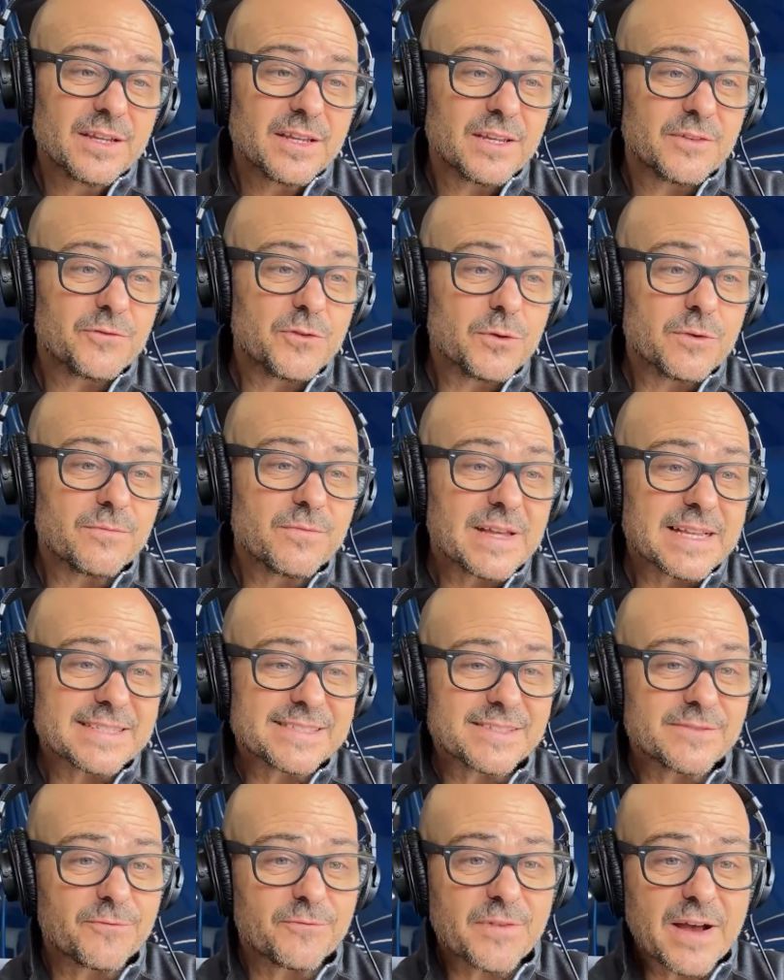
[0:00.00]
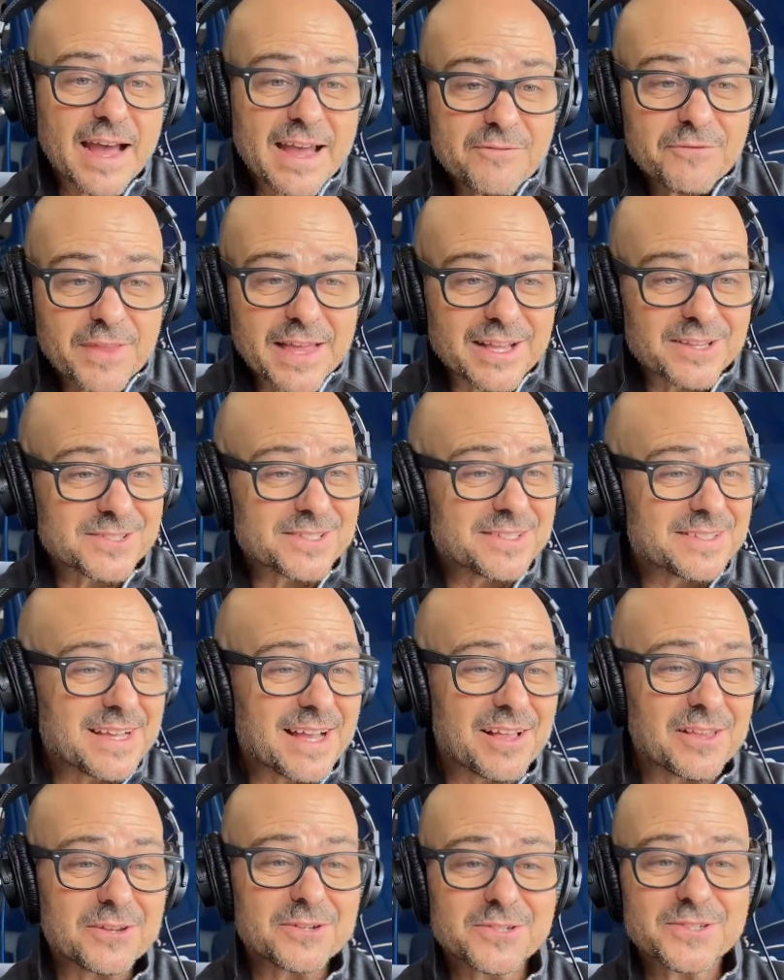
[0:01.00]
If you invest
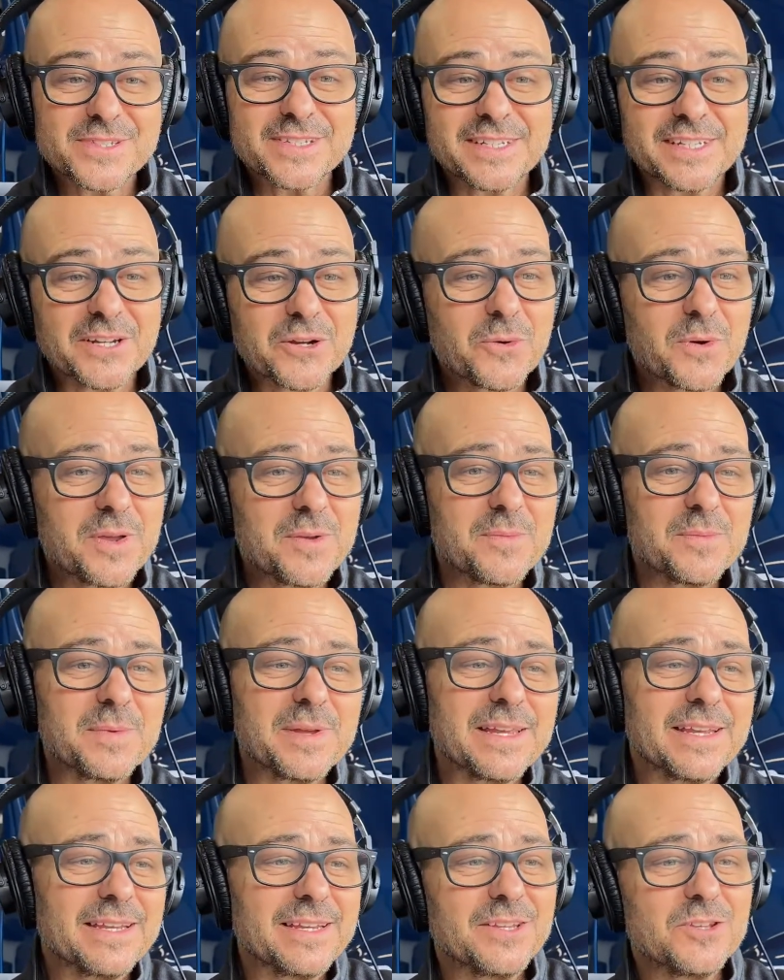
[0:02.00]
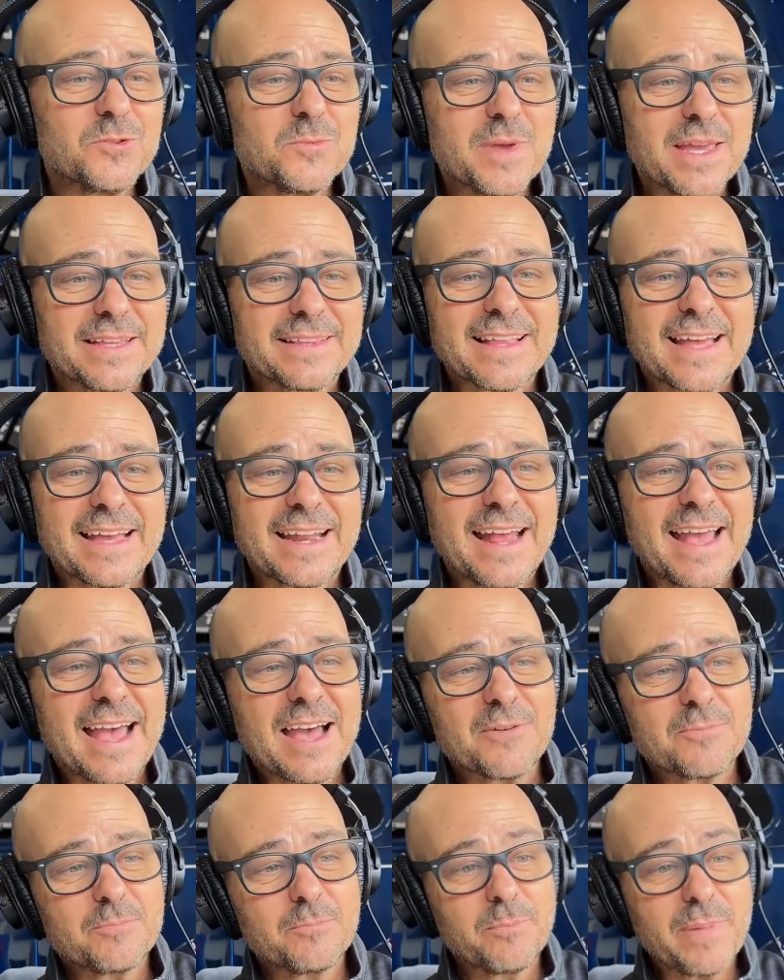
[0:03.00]
$5,000 in equipment and you make that
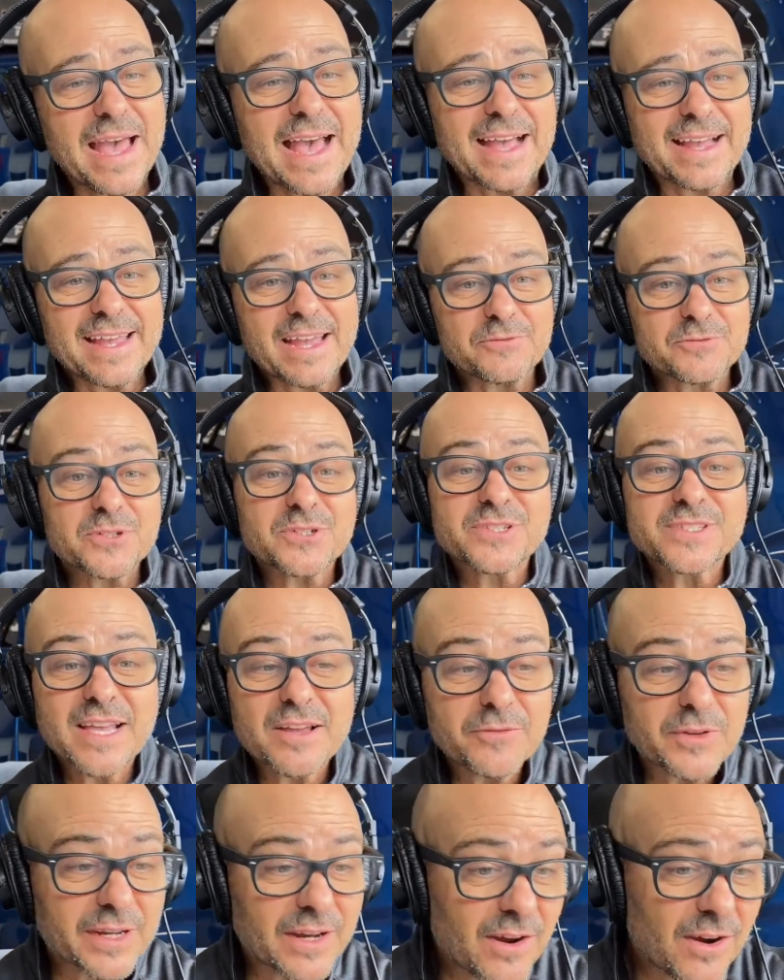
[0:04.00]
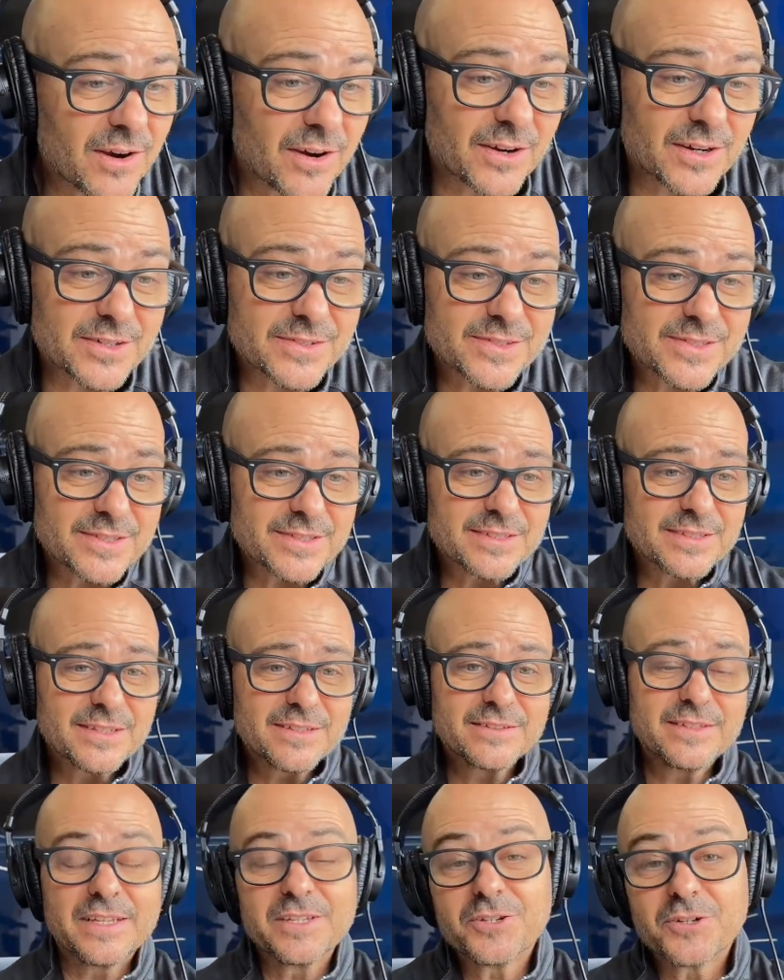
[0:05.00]
back after 7 cars,
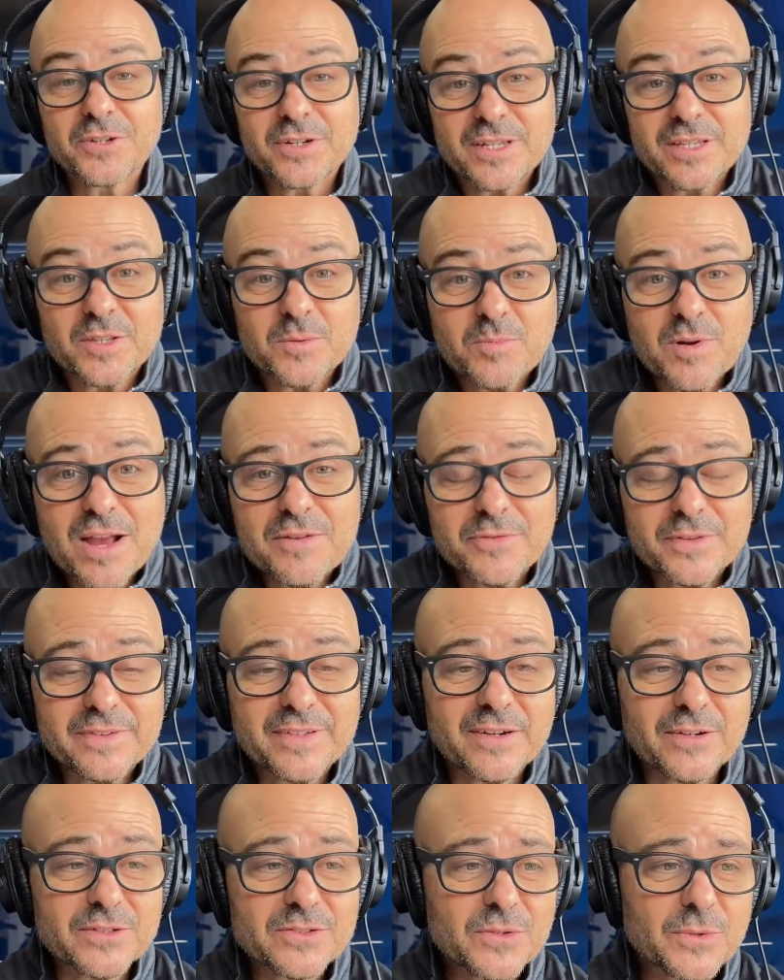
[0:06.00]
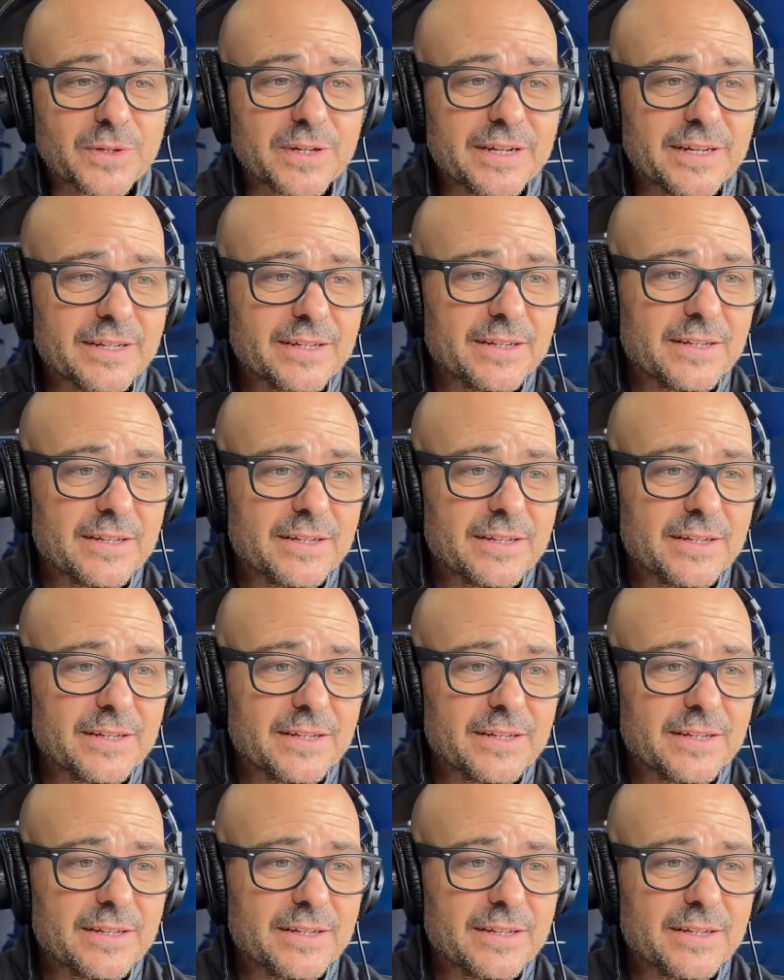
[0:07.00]
then you're in the profit territory.